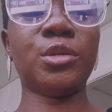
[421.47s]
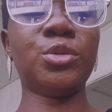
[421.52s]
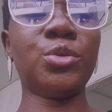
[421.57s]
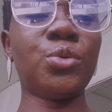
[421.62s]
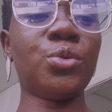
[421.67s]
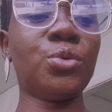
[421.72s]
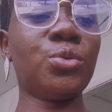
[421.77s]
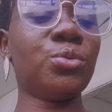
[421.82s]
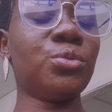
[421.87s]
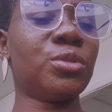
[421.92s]

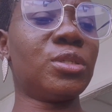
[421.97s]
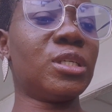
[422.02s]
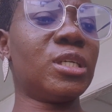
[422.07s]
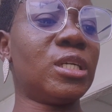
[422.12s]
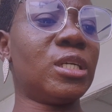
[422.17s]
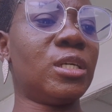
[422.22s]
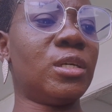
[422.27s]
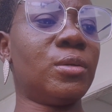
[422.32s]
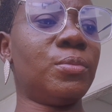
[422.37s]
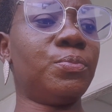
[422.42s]
know
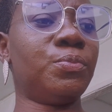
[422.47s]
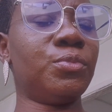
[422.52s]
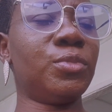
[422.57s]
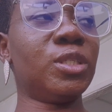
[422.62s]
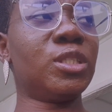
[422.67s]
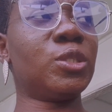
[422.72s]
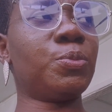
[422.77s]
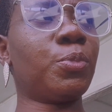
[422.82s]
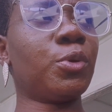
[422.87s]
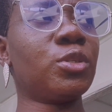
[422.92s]
um,
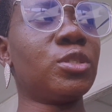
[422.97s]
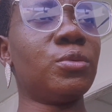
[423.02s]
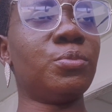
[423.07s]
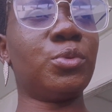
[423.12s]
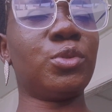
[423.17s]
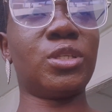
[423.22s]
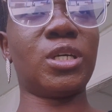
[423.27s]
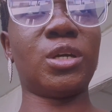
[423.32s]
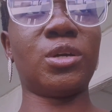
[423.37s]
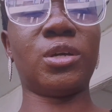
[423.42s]
it's
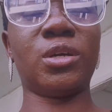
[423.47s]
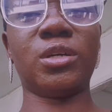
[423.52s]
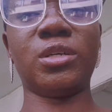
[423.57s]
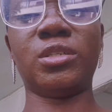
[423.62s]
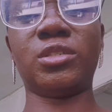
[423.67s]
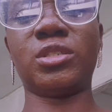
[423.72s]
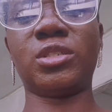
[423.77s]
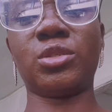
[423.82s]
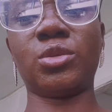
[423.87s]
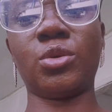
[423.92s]
possible that
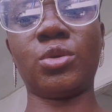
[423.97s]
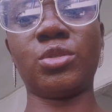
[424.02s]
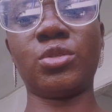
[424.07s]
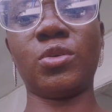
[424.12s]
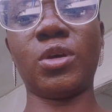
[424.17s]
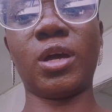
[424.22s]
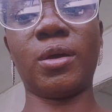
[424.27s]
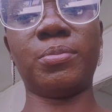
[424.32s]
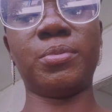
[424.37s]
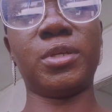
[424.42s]
it's also
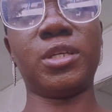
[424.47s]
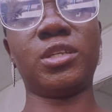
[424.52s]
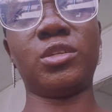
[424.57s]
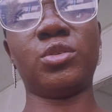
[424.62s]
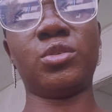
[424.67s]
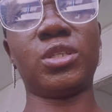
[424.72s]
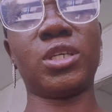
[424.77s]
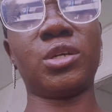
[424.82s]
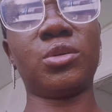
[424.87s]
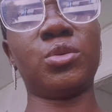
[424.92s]
happening in
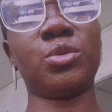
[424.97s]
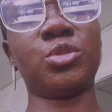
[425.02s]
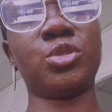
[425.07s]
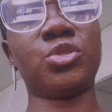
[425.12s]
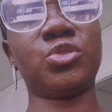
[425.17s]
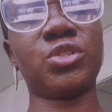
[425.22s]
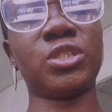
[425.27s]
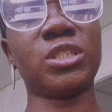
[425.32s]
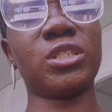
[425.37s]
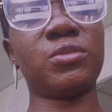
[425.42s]
other
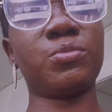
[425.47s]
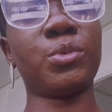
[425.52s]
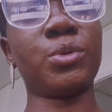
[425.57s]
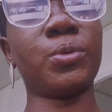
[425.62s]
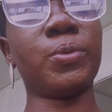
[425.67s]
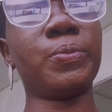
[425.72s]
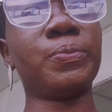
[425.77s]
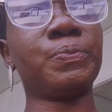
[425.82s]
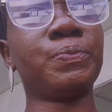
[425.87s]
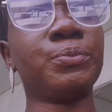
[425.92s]
countries,
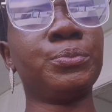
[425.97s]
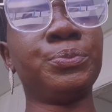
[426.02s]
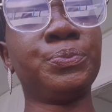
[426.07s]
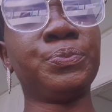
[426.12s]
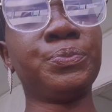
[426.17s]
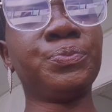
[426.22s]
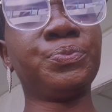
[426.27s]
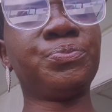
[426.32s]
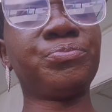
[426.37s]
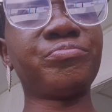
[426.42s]
but
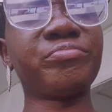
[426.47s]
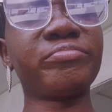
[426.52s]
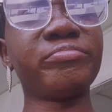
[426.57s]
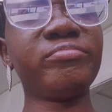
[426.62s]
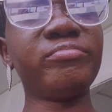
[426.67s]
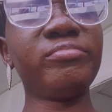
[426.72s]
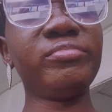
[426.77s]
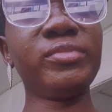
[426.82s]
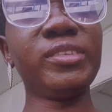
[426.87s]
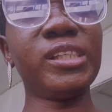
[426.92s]

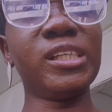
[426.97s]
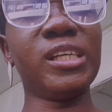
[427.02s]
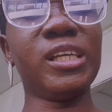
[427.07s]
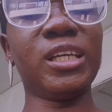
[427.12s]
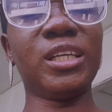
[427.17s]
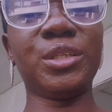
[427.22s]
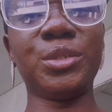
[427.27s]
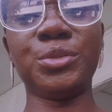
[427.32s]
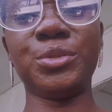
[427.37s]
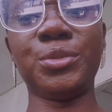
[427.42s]

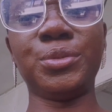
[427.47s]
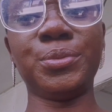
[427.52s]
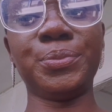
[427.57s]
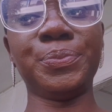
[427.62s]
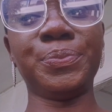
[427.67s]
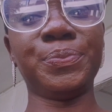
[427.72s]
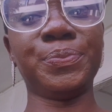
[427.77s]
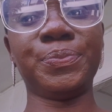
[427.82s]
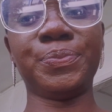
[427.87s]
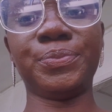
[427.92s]
I don't know.
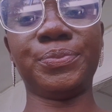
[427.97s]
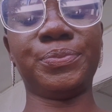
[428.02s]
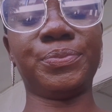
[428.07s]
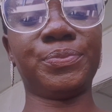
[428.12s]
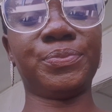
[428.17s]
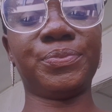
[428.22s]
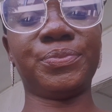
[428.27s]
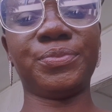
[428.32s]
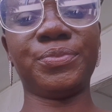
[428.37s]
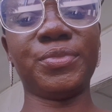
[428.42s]

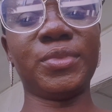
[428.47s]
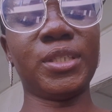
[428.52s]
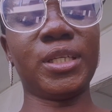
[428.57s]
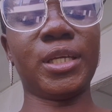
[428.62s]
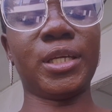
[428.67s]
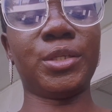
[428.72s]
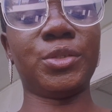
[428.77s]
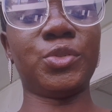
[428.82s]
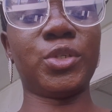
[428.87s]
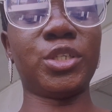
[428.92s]

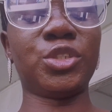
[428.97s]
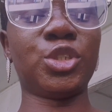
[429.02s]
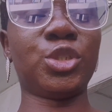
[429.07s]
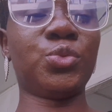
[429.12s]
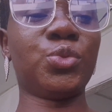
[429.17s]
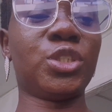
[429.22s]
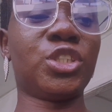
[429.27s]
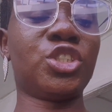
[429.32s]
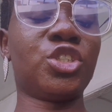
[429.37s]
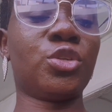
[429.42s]
I don't know. I just
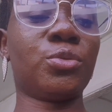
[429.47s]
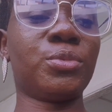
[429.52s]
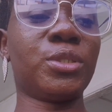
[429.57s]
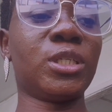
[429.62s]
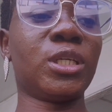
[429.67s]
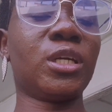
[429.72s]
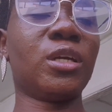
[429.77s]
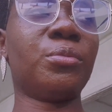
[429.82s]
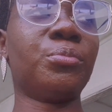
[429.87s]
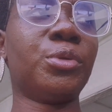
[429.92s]
wish something
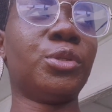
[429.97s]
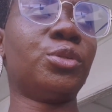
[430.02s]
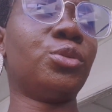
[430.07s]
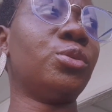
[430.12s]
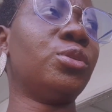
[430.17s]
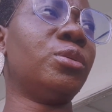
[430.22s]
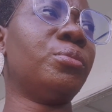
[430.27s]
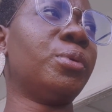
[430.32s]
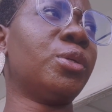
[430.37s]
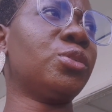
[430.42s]
can be
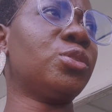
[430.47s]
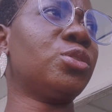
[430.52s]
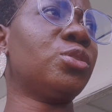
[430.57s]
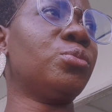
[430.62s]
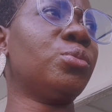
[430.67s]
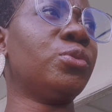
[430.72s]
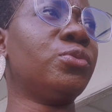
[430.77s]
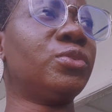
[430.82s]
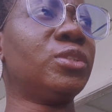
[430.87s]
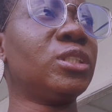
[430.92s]
done about
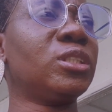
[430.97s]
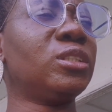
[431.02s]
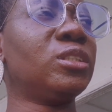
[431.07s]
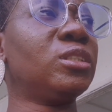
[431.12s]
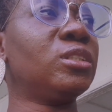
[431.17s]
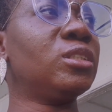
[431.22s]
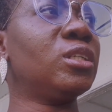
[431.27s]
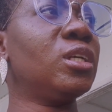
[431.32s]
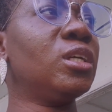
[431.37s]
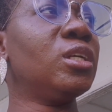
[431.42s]
some of this,
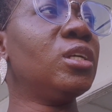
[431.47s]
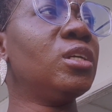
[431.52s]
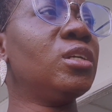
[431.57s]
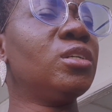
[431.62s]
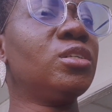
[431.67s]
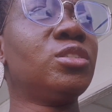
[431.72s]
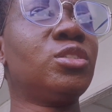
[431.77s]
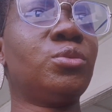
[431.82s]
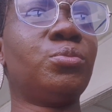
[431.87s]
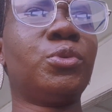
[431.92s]

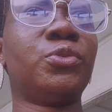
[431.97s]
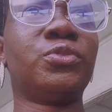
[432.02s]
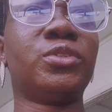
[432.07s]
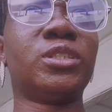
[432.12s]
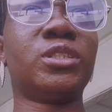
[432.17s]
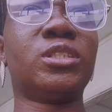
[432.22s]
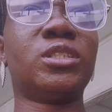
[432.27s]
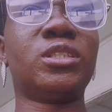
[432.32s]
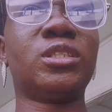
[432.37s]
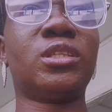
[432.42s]
some of
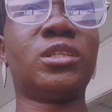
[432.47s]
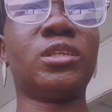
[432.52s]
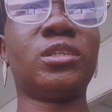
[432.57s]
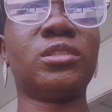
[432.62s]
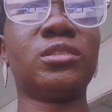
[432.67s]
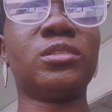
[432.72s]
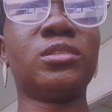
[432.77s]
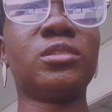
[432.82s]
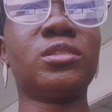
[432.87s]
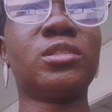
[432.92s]
these
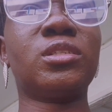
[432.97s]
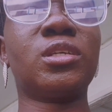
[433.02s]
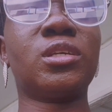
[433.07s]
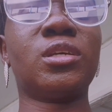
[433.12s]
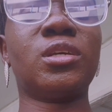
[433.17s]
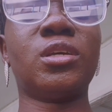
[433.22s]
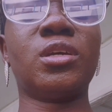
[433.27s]
things.